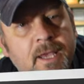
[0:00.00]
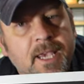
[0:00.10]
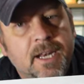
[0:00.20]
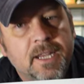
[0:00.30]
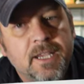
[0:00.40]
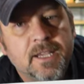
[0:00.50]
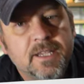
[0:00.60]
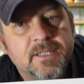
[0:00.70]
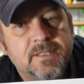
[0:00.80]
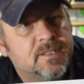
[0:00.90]
It
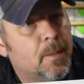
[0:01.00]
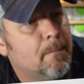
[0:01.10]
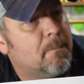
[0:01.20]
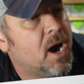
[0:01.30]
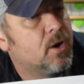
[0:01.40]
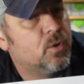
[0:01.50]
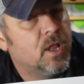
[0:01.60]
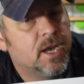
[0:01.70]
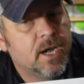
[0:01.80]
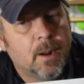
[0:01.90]
is model
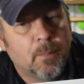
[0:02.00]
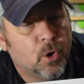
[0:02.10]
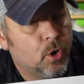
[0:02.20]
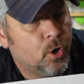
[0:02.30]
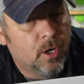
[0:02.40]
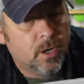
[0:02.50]
number,